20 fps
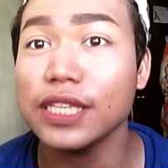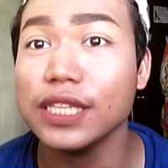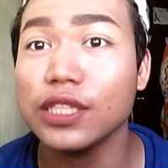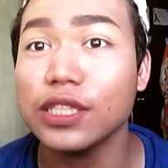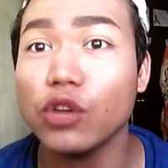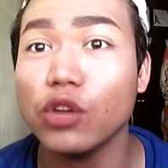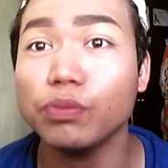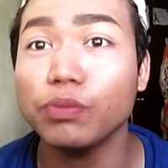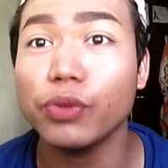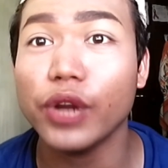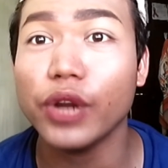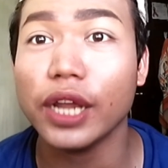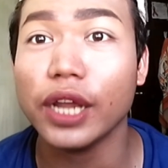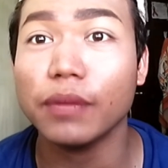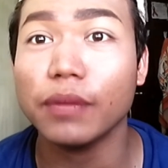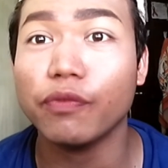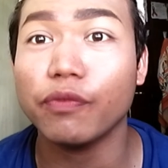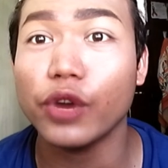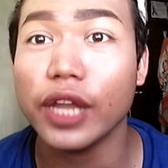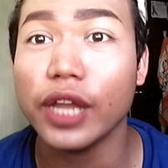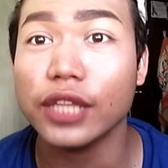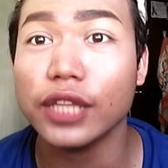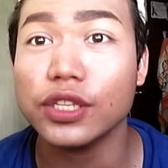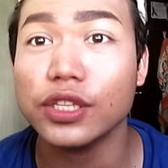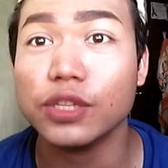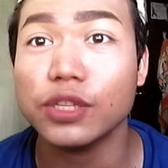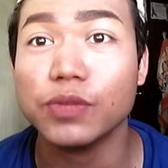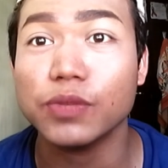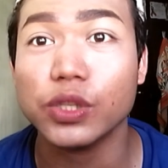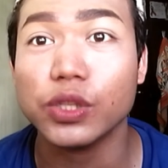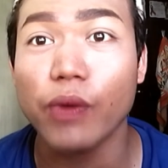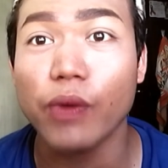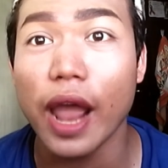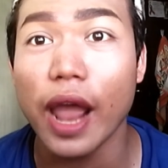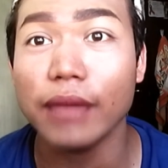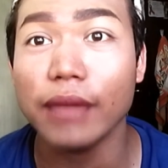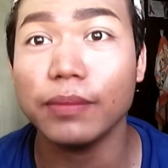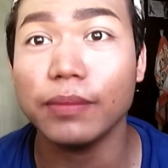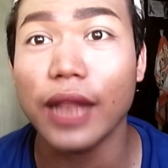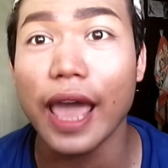please don't forget to
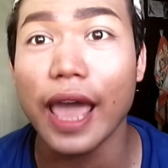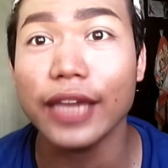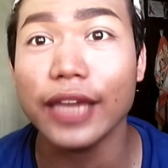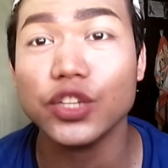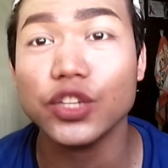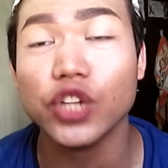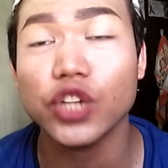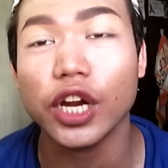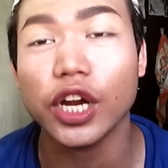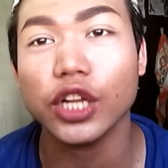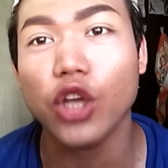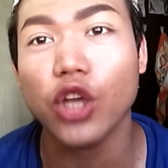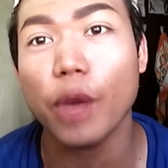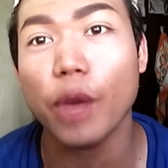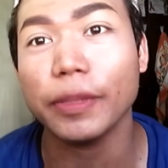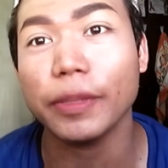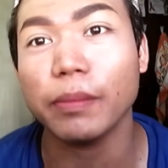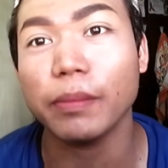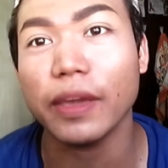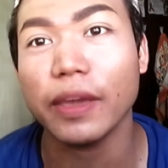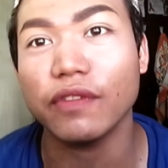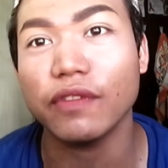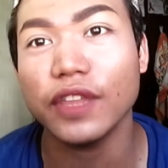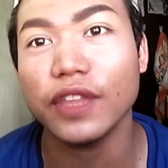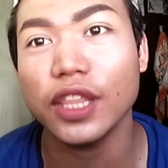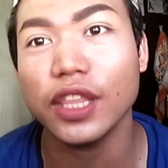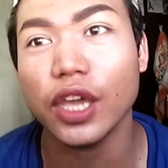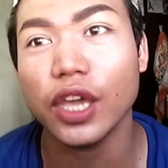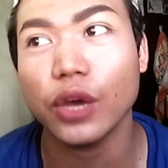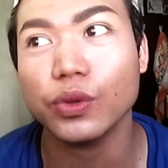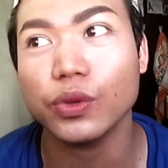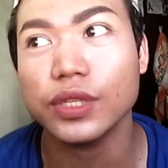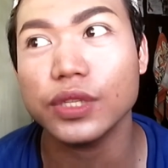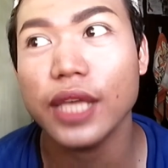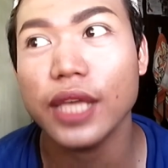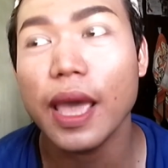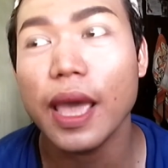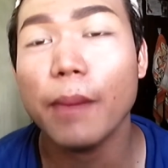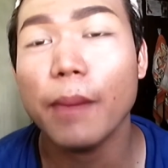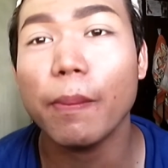subscribe, like, share, and comment my
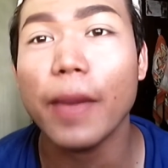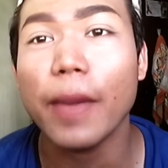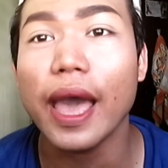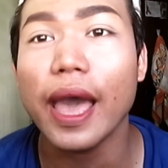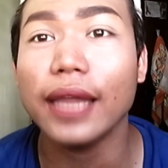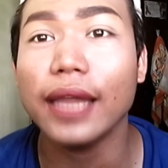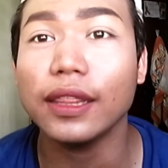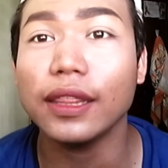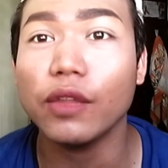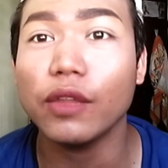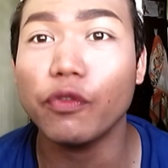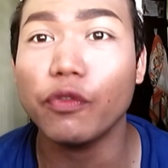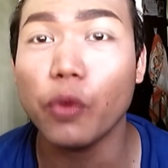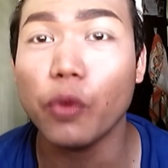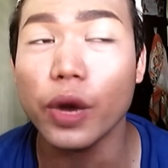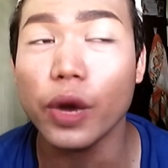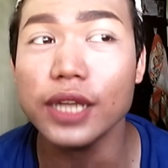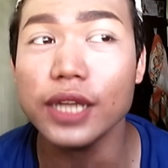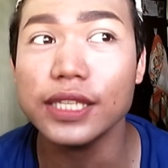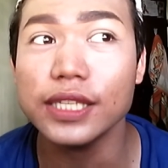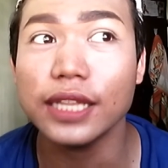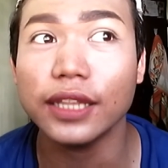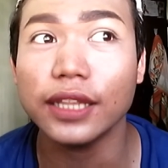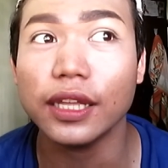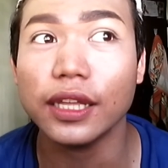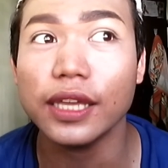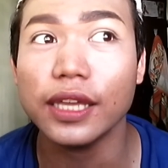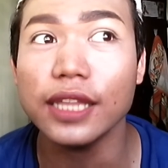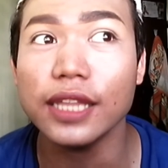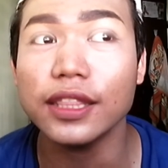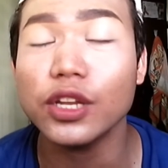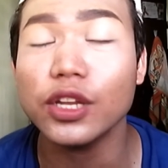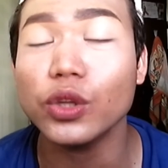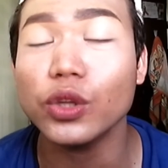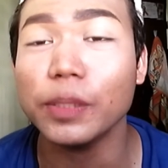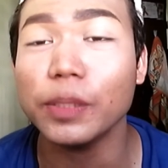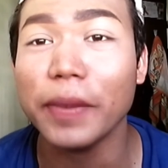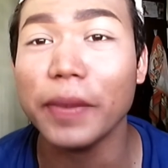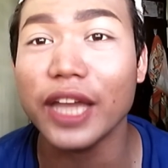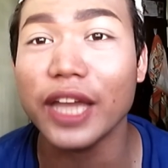videos. At of course, hit the
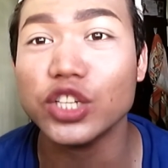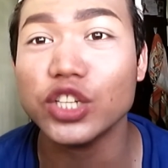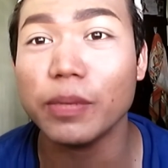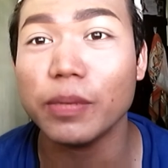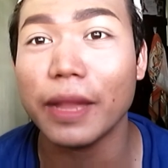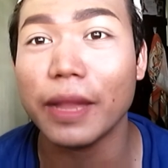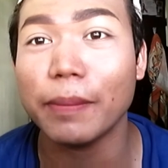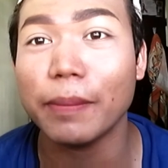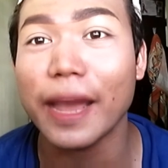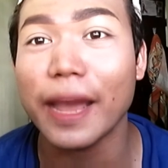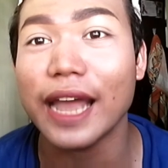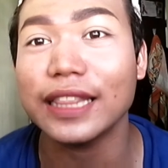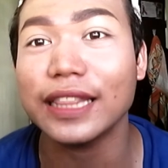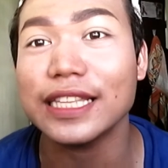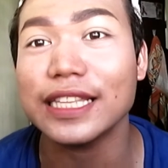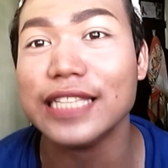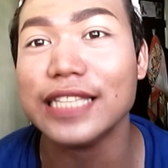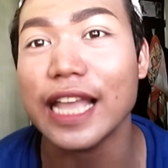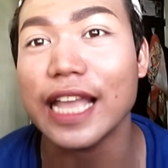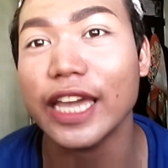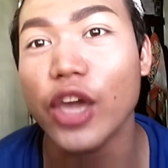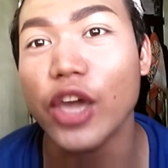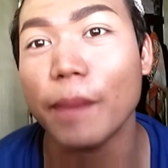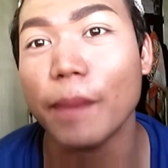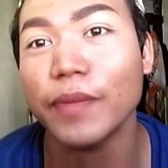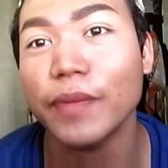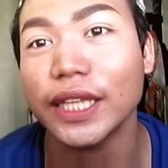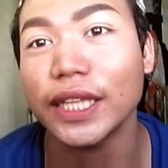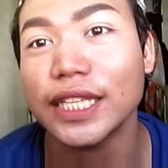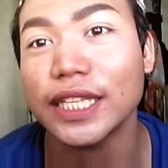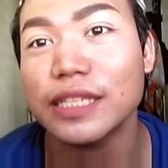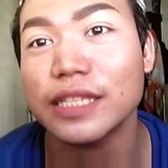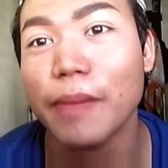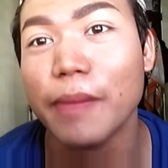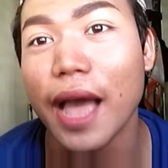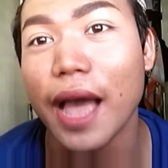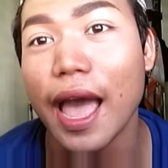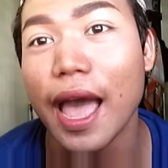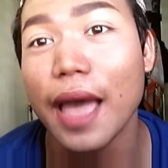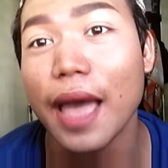notification bell para at least like yung update
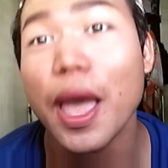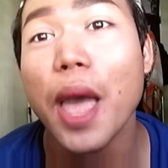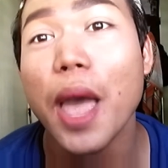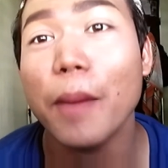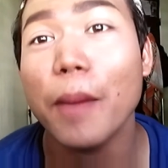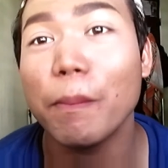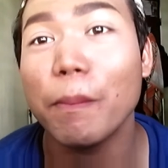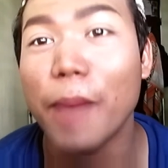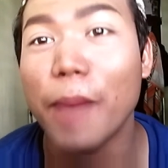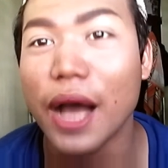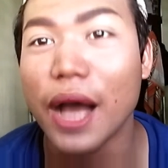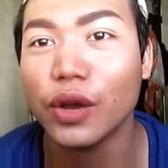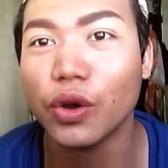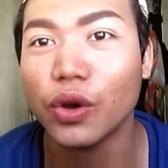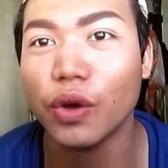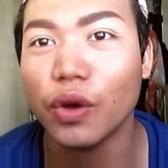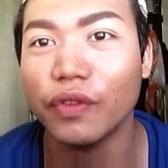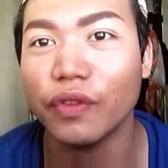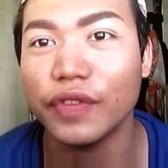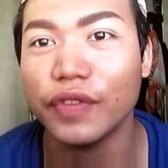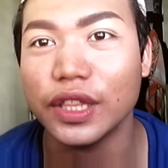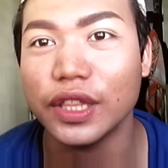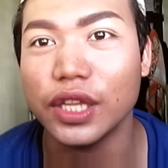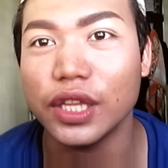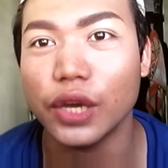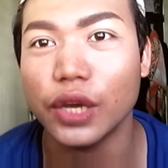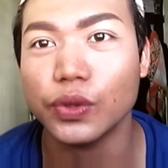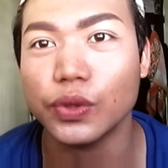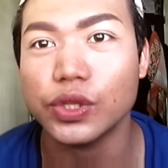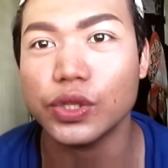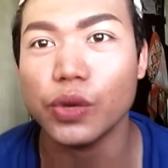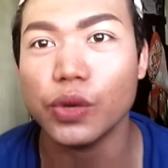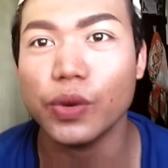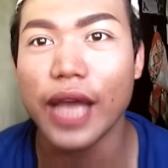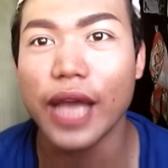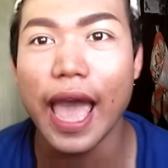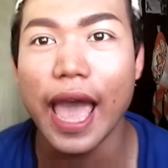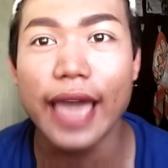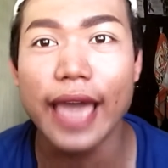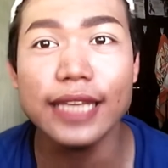sa mga bago kong videos. So
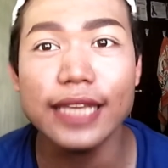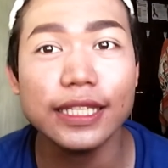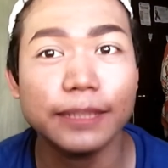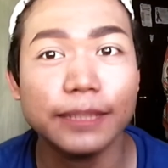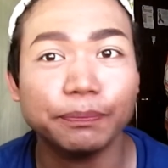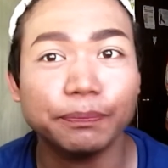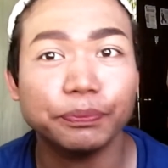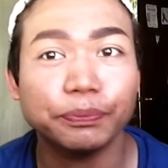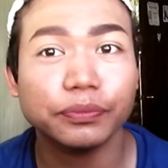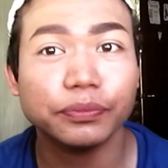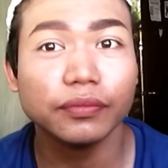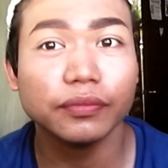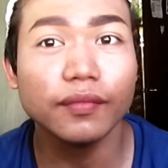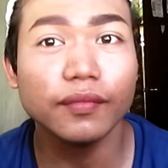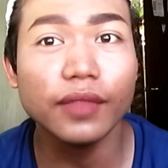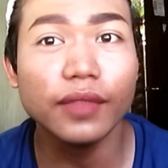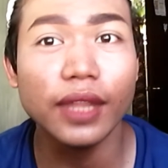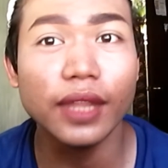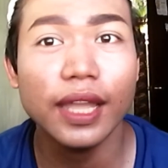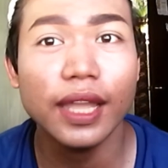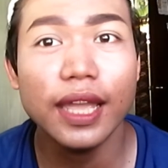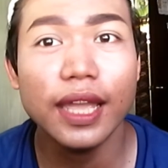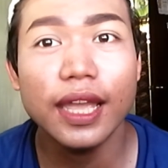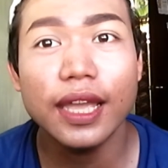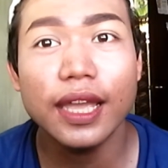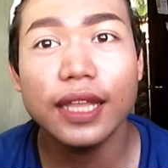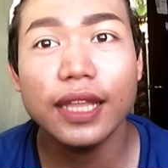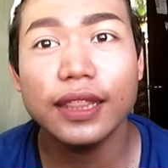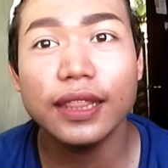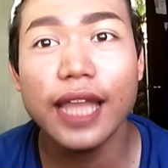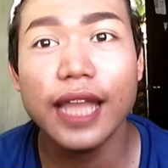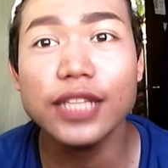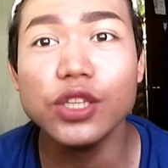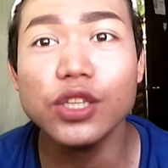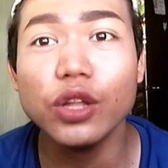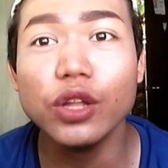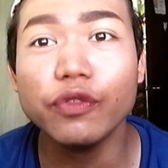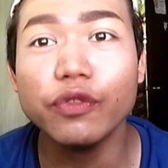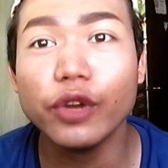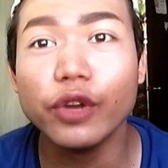guys,
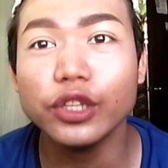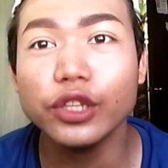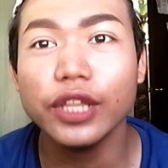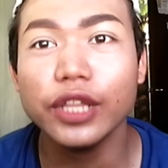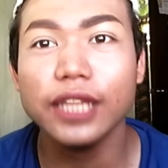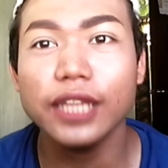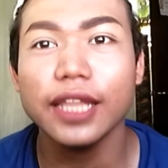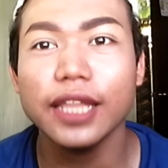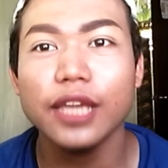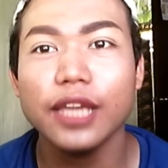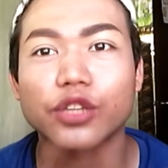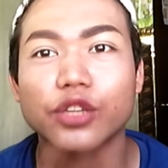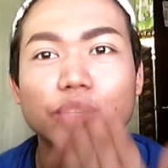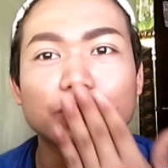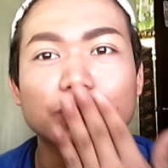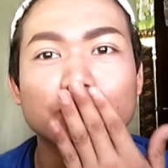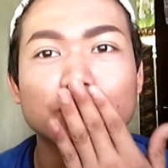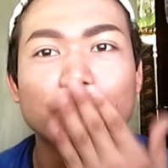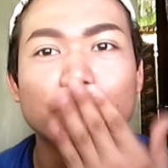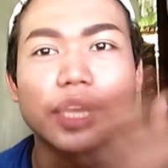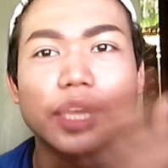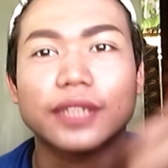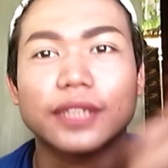that's all for today. Thank you.